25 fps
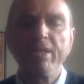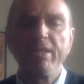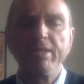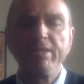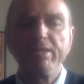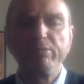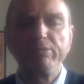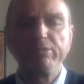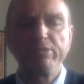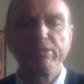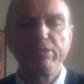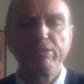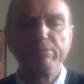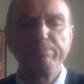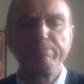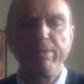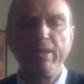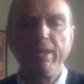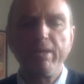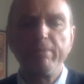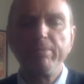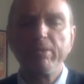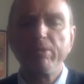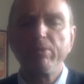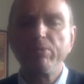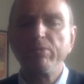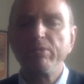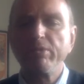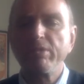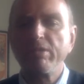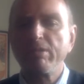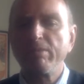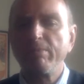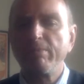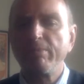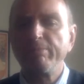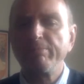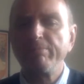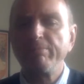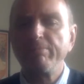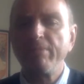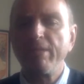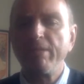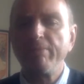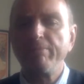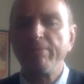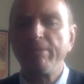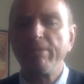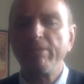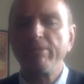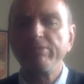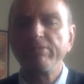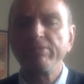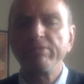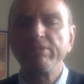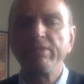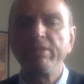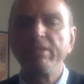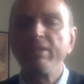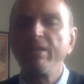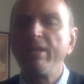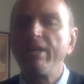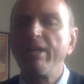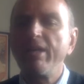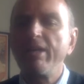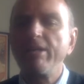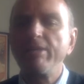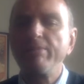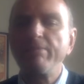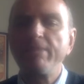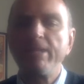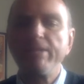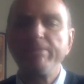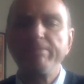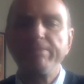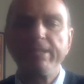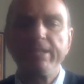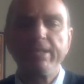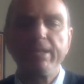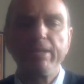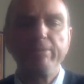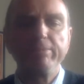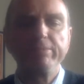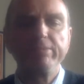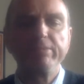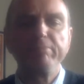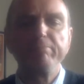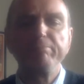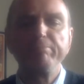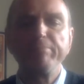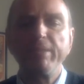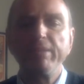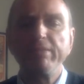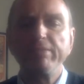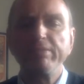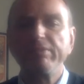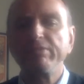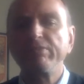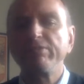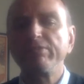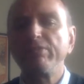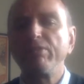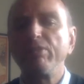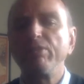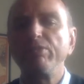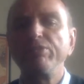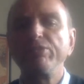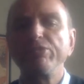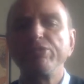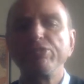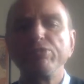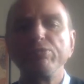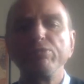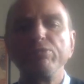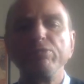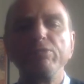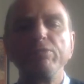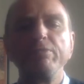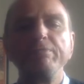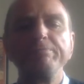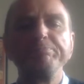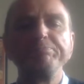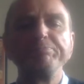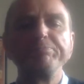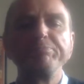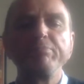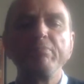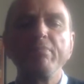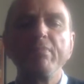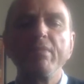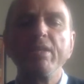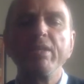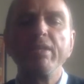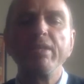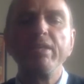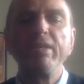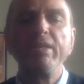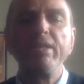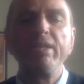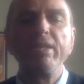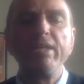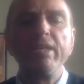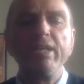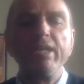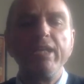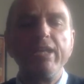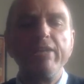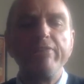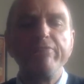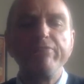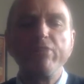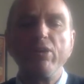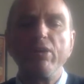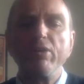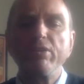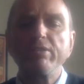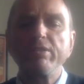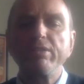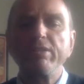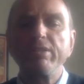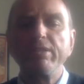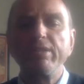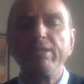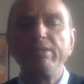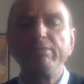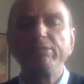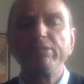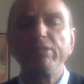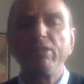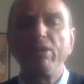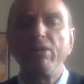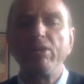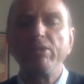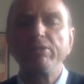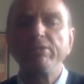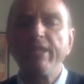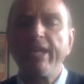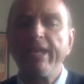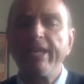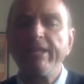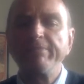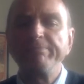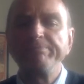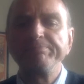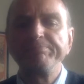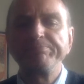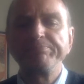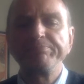There was a good pub, according to my boss, and I might pick up some bunts on the shore. If not, it was a hot day